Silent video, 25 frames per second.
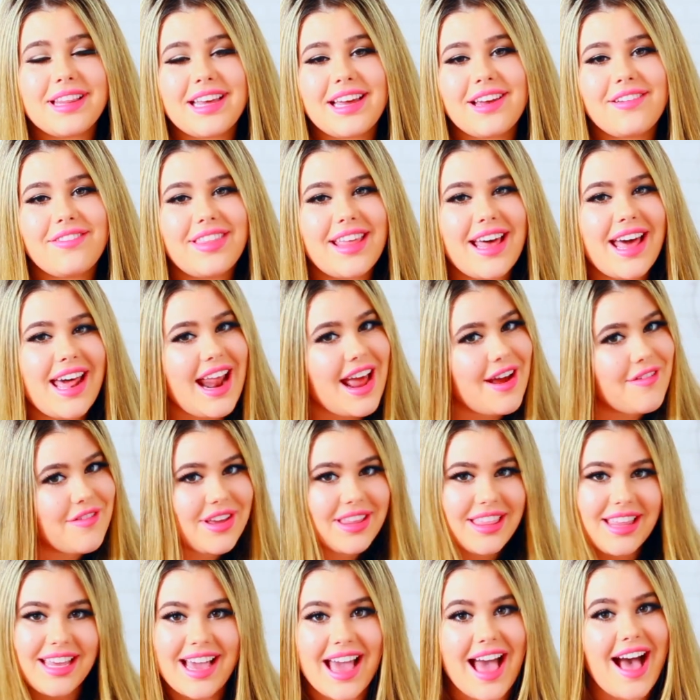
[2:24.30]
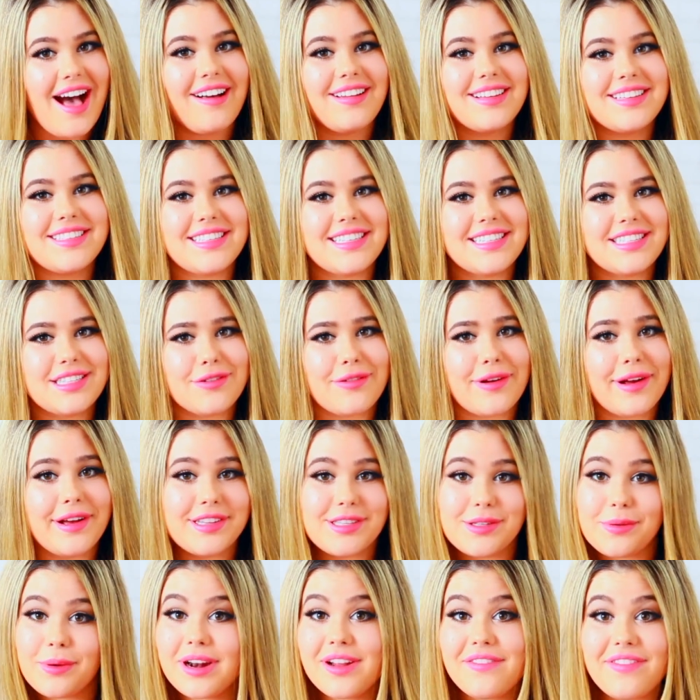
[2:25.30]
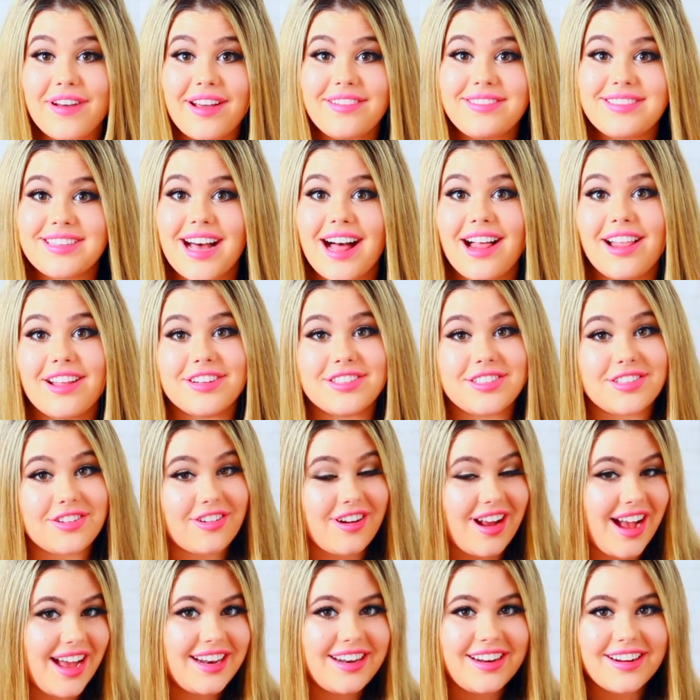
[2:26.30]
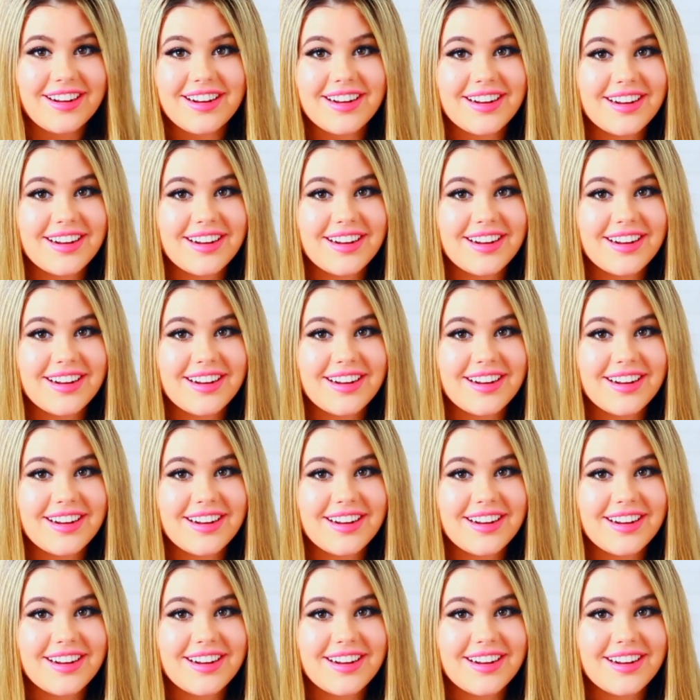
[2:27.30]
believe that everything else is around $25 or under.